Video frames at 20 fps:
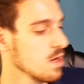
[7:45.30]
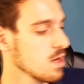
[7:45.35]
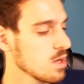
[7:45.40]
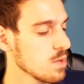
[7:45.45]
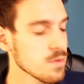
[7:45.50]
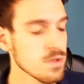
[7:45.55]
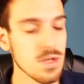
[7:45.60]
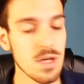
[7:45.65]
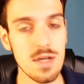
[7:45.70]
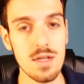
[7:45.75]

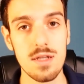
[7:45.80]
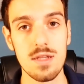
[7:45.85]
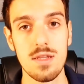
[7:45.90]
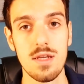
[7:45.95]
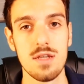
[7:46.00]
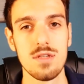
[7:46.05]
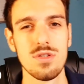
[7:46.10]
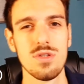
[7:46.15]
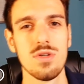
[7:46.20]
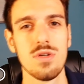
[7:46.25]
Computer
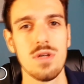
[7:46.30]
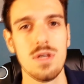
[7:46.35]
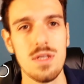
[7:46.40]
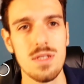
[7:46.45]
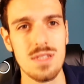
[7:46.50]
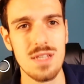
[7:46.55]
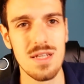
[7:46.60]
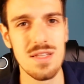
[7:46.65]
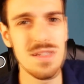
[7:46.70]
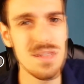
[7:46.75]
architecture
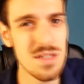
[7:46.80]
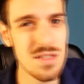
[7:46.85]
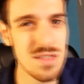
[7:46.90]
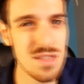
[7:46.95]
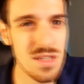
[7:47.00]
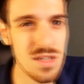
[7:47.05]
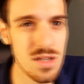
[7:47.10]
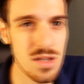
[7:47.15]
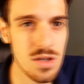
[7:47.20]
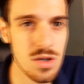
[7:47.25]
is an
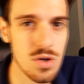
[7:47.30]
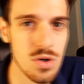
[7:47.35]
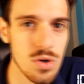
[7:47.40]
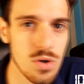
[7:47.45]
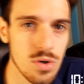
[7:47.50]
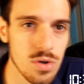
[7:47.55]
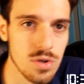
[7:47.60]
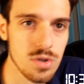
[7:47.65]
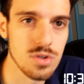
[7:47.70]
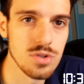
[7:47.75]
interesting
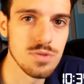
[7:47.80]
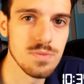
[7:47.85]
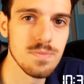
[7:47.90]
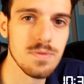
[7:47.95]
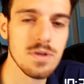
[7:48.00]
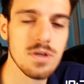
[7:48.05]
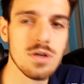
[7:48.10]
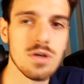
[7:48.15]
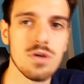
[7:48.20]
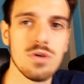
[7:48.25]
course
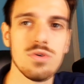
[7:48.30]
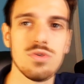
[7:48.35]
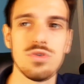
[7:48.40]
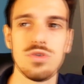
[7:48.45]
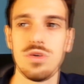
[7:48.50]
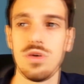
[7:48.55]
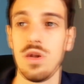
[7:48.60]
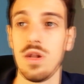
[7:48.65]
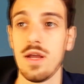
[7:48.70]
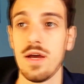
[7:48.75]
because
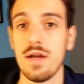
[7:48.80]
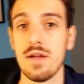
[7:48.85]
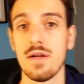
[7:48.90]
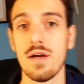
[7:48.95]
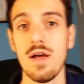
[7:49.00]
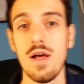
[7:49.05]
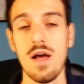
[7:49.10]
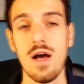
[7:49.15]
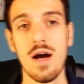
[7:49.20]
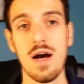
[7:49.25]
you learn
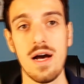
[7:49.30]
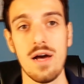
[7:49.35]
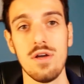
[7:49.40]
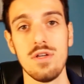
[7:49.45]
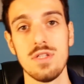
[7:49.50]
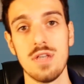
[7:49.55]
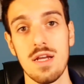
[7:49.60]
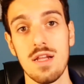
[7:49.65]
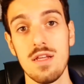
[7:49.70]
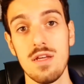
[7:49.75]
how
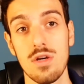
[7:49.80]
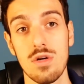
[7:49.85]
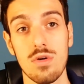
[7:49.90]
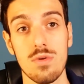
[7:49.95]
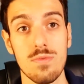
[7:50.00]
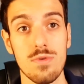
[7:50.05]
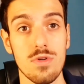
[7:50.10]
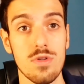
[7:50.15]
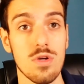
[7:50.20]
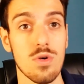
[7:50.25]
exactly a
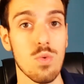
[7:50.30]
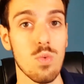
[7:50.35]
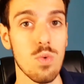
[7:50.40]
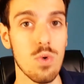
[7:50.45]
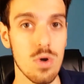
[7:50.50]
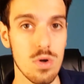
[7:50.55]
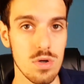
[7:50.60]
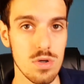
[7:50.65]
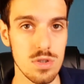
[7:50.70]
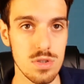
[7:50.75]
computer
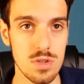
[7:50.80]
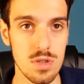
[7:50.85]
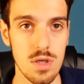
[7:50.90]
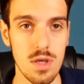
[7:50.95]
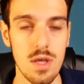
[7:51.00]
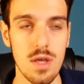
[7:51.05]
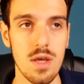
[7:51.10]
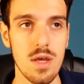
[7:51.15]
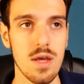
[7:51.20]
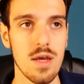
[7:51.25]
works
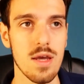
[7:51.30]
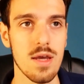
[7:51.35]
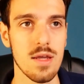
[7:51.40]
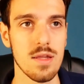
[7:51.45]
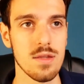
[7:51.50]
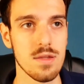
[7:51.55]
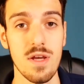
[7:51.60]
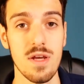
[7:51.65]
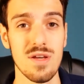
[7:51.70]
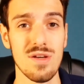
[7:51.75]

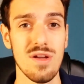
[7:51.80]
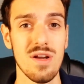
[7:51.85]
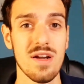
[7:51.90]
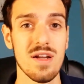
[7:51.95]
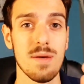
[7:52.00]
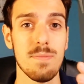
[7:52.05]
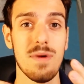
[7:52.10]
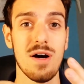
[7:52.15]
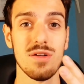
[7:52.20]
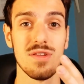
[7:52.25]
and you learn
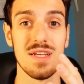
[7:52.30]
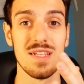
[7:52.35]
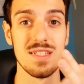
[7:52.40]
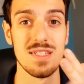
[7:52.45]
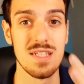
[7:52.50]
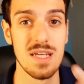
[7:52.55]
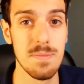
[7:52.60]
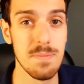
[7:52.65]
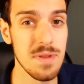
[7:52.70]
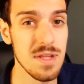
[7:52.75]
about
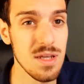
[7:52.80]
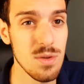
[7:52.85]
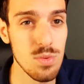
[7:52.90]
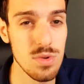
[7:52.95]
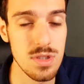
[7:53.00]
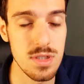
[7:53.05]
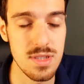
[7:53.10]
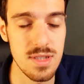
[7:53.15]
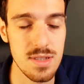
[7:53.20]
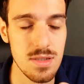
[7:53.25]
assembly,
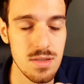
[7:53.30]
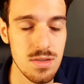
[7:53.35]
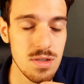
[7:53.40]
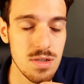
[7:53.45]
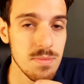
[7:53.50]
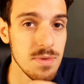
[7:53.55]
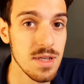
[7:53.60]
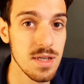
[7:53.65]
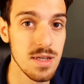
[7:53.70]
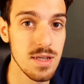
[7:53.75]
which is
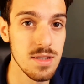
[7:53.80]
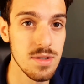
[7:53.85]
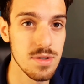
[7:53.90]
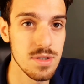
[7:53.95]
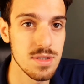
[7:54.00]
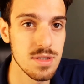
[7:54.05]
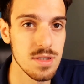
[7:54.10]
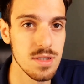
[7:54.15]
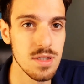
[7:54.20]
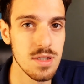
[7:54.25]
extremely
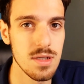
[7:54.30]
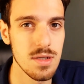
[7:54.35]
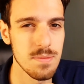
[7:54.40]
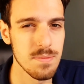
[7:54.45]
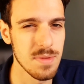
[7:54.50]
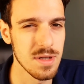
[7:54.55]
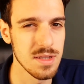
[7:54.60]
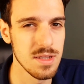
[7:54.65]
interesting but